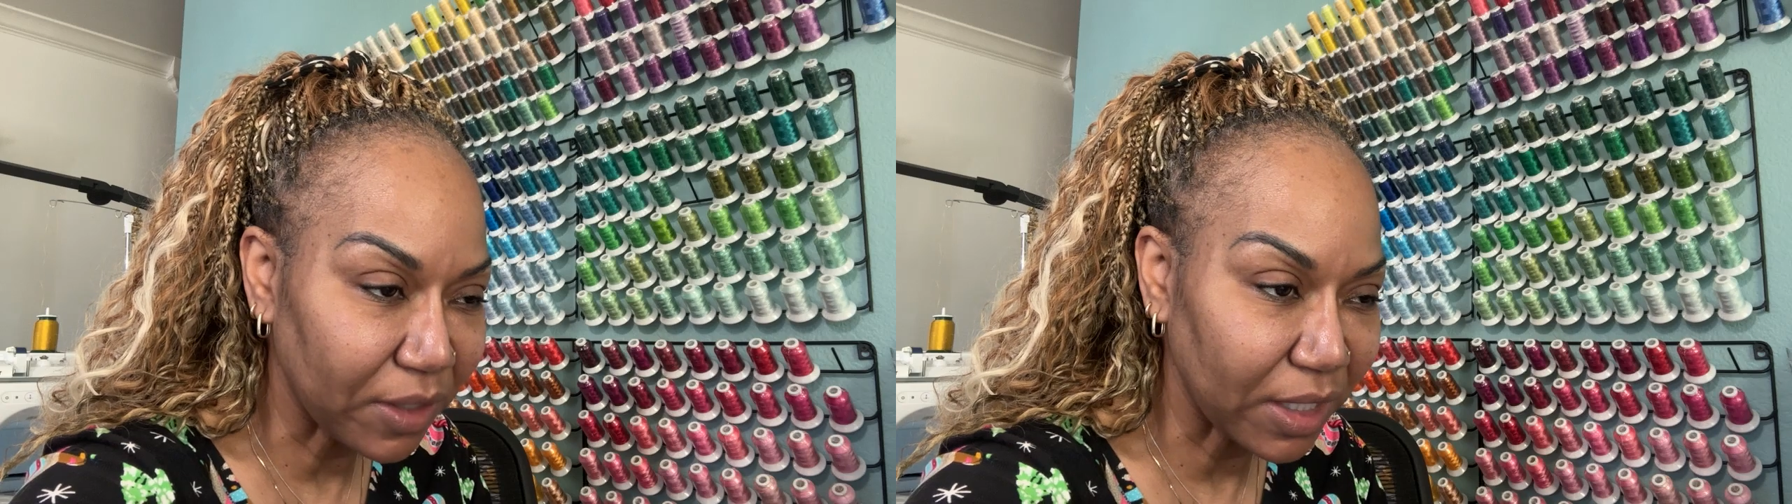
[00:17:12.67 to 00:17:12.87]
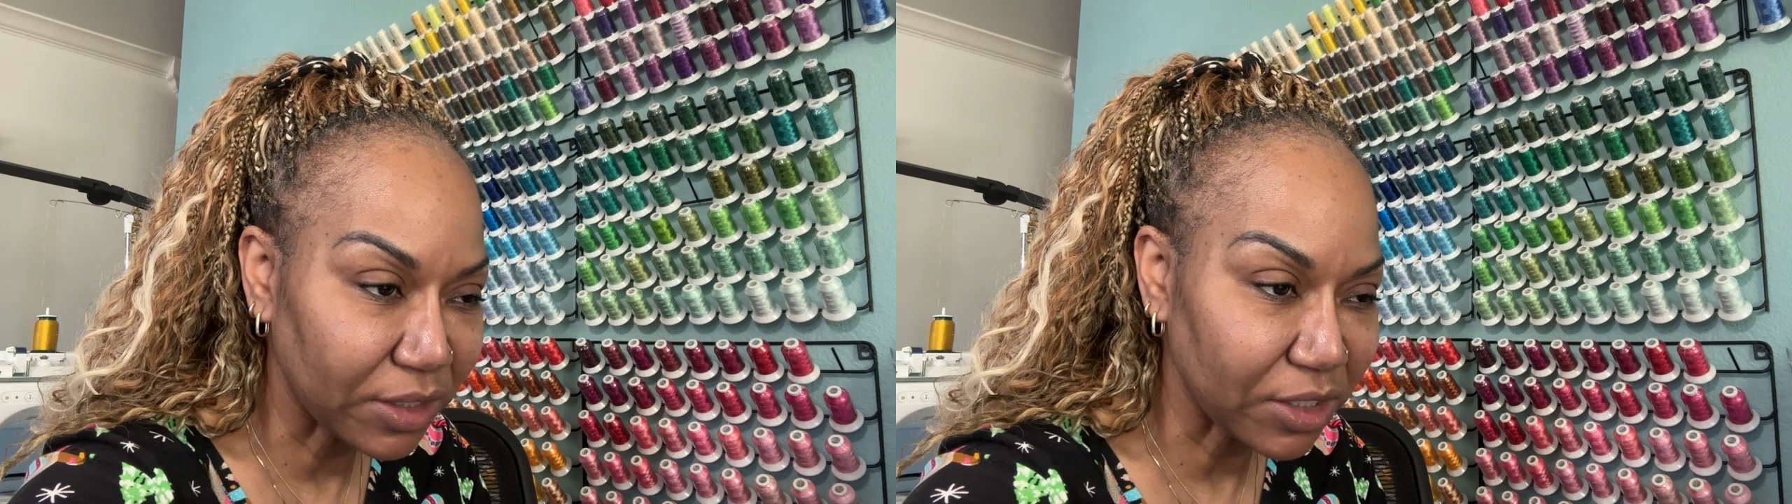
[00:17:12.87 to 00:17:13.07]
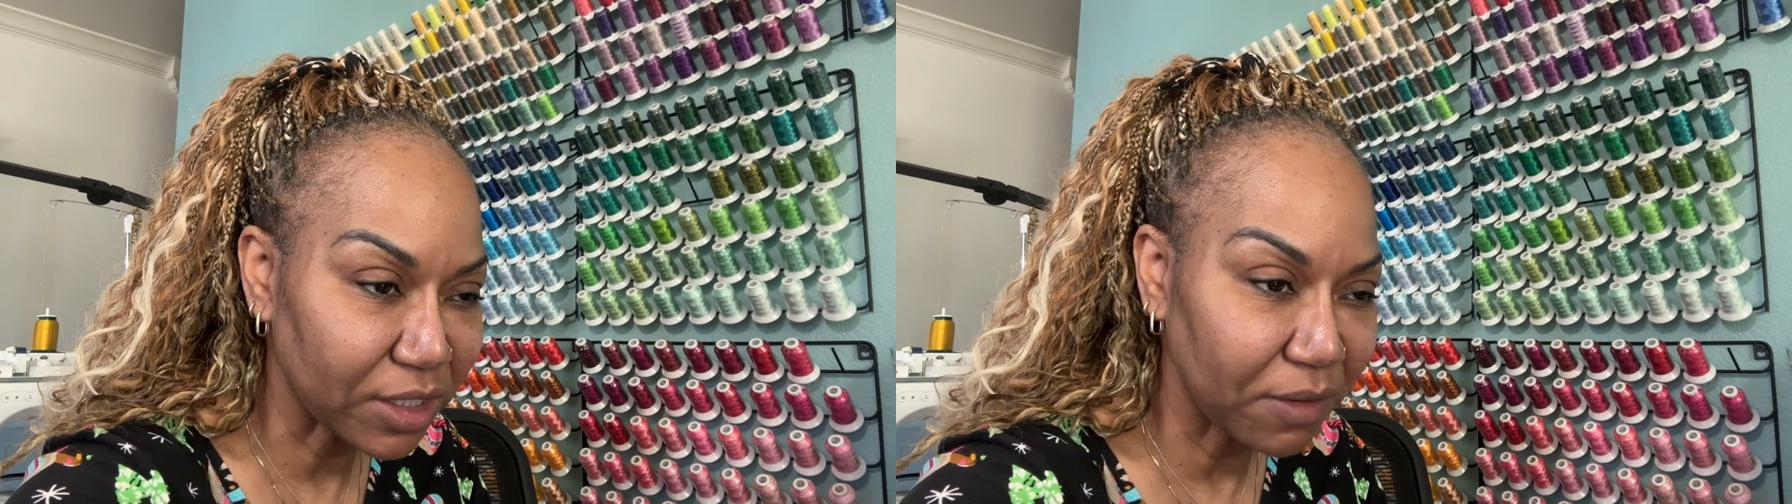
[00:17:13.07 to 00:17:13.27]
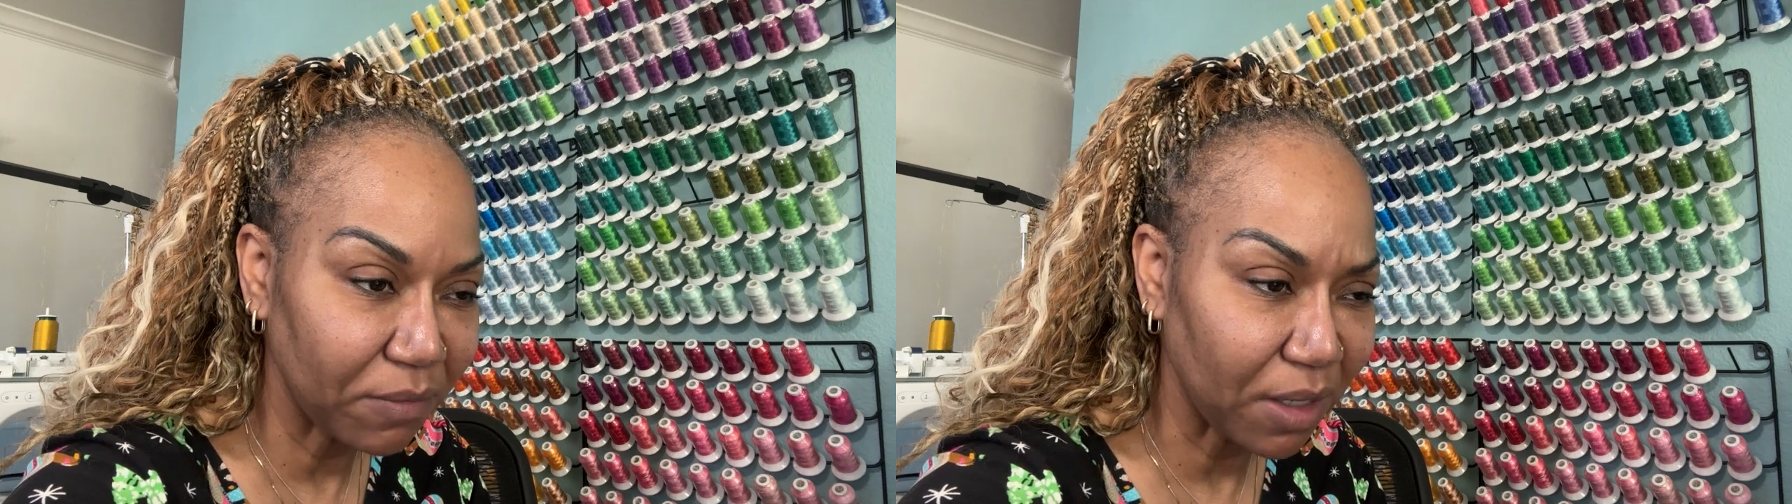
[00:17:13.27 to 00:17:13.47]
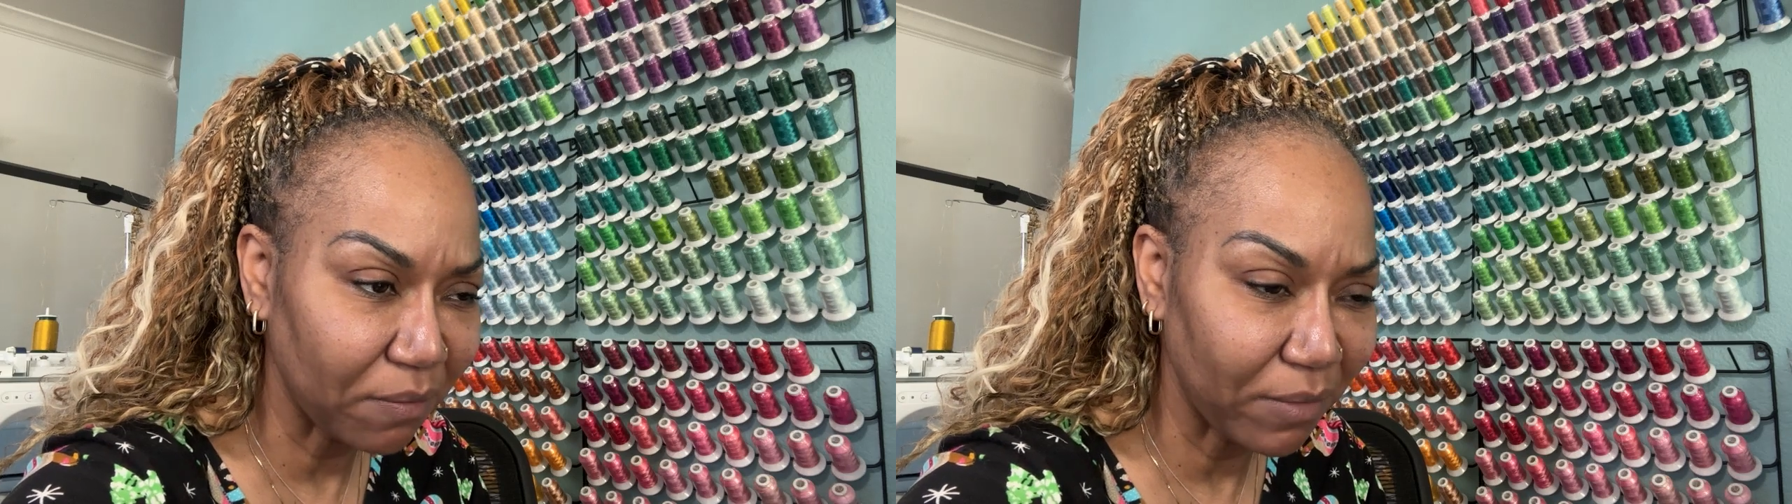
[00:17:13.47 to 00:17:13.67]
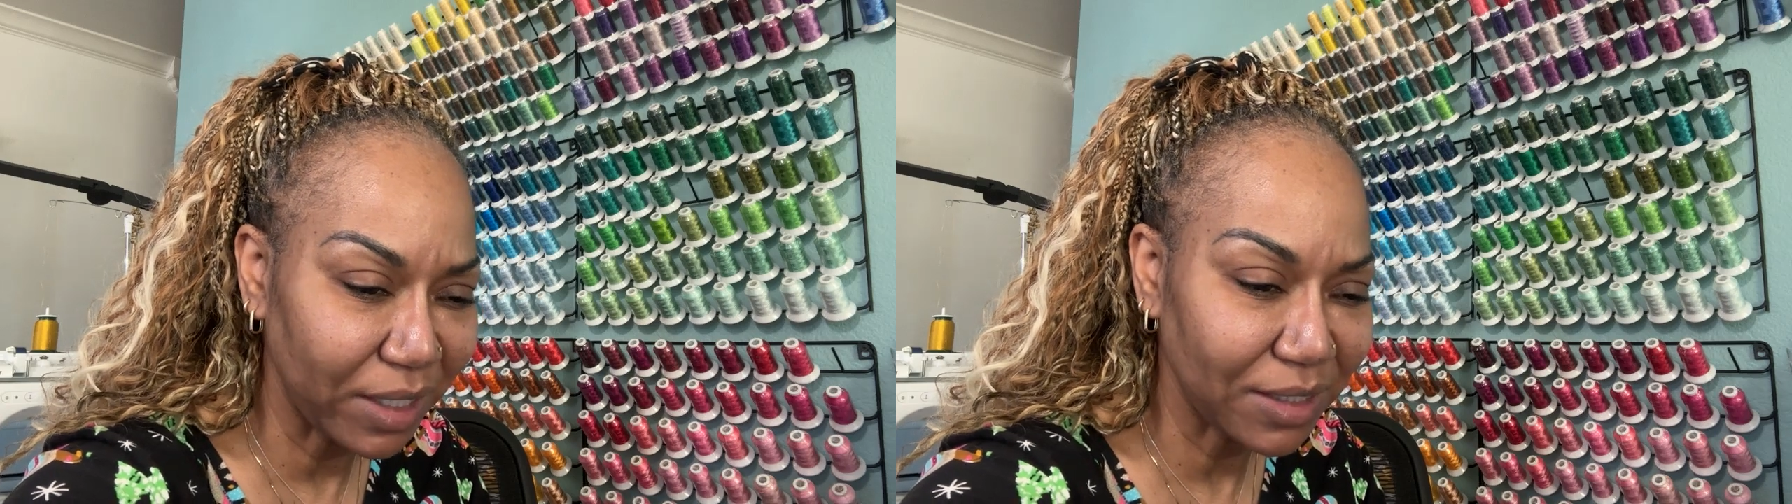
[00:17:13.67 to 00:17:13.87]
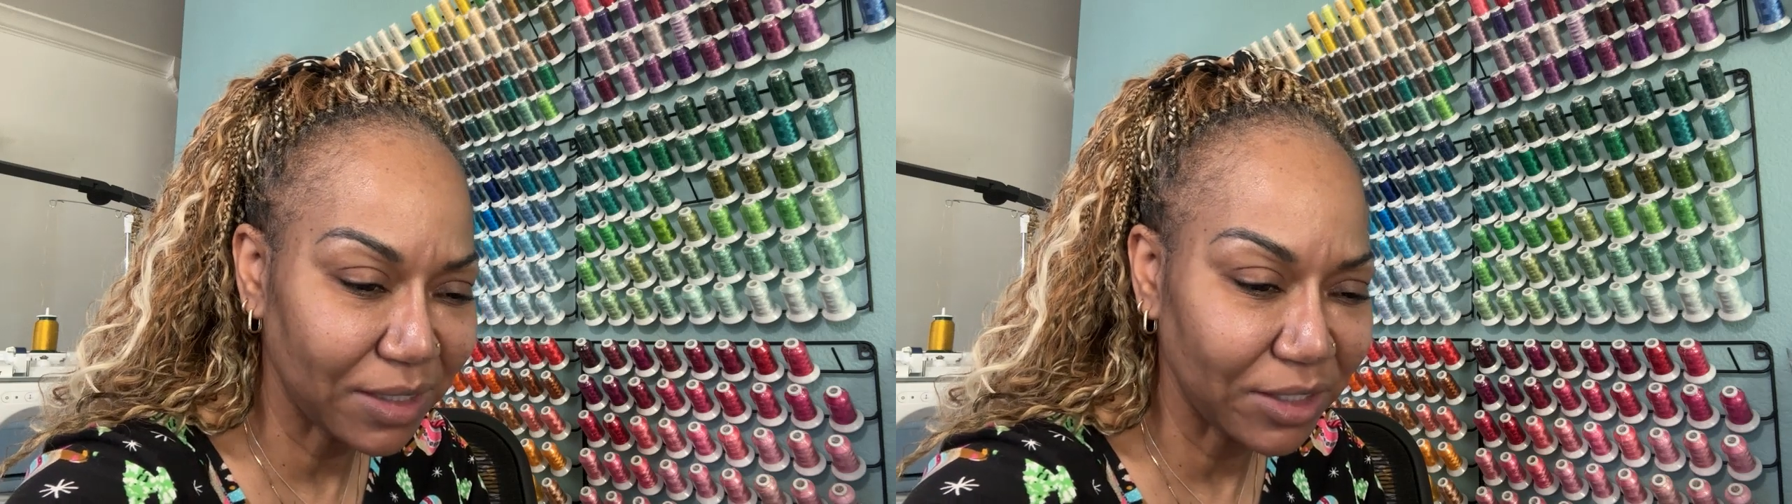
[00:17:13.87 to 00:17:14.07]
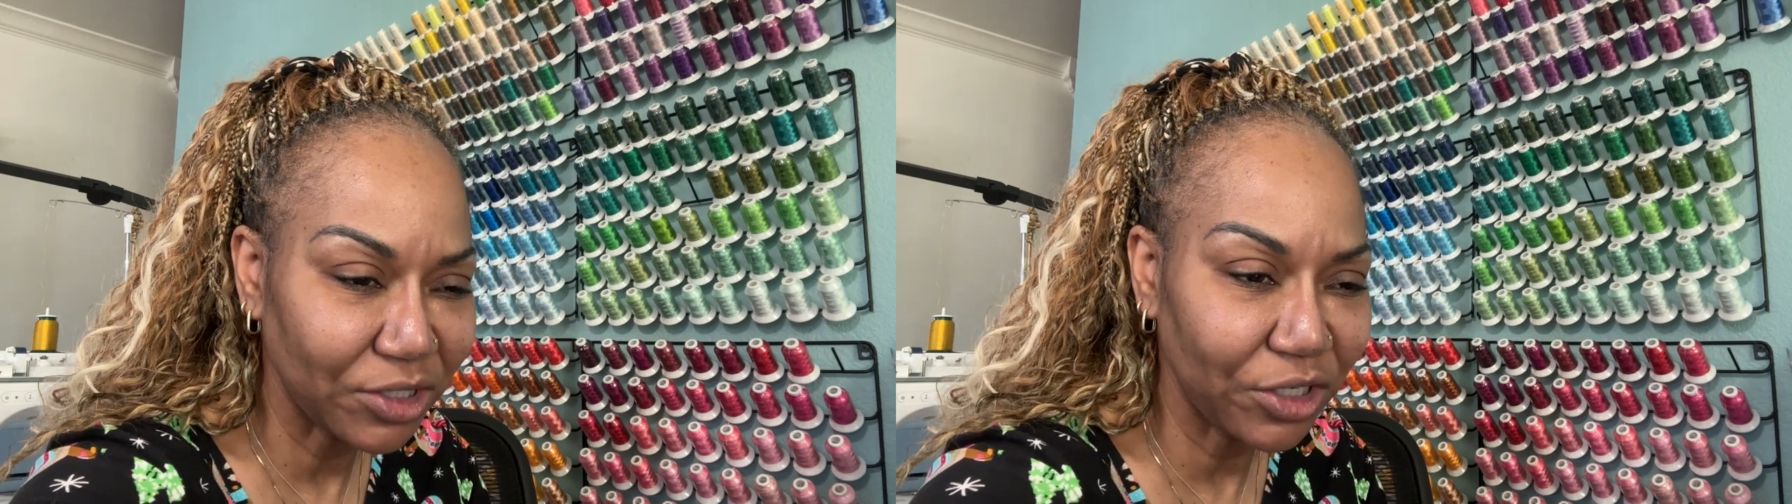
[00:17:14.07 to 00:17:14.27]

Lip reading: They just sent me a message,